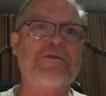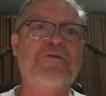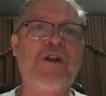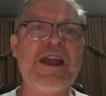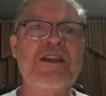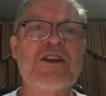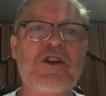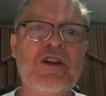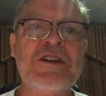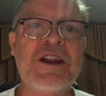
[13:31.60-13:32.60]
Frank
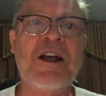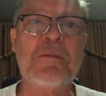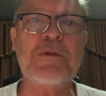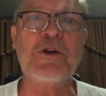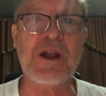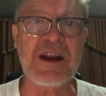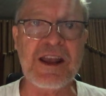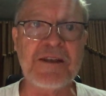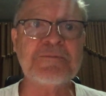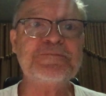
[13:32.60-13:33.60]
couldn't help
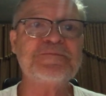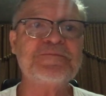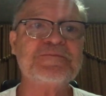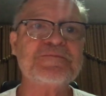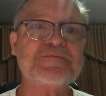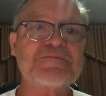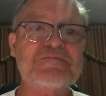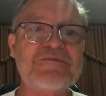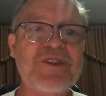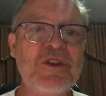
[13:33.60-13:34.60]
grinning.
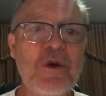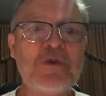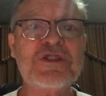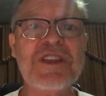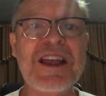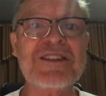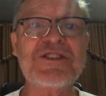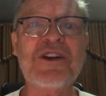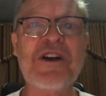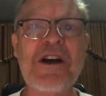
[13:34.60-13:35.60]
Coach, that's
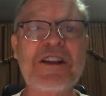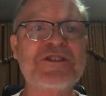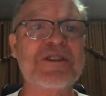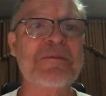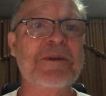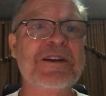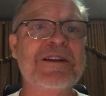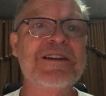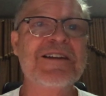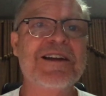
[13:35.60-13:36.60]
awesome.
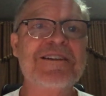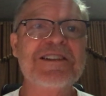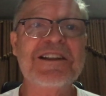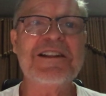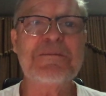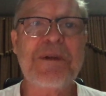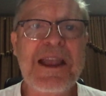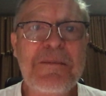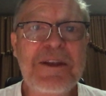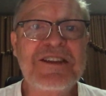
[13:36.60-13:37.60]
A little
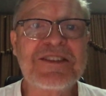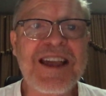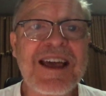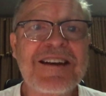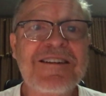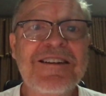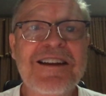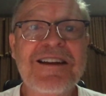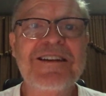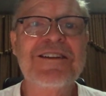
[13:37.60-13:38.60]
baby satyr?
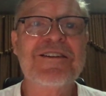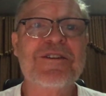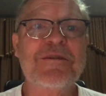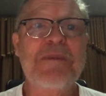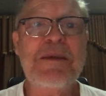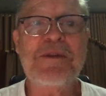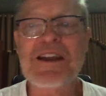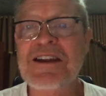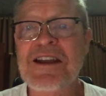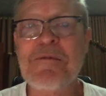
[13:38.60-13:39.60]
Or maybe
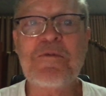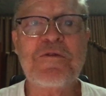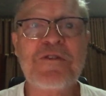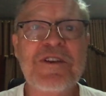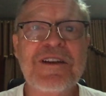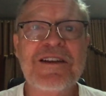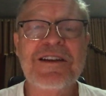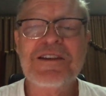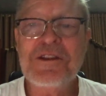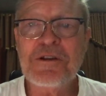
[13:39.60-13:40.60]
a nymph?
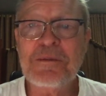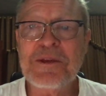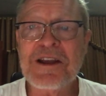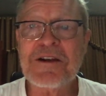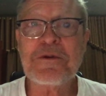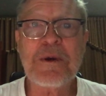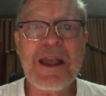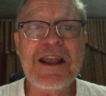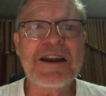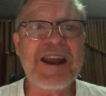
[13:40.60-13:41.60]
You'll be a
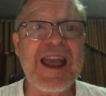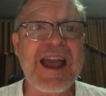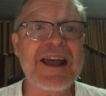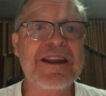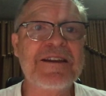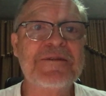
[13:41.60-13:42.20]
great dad.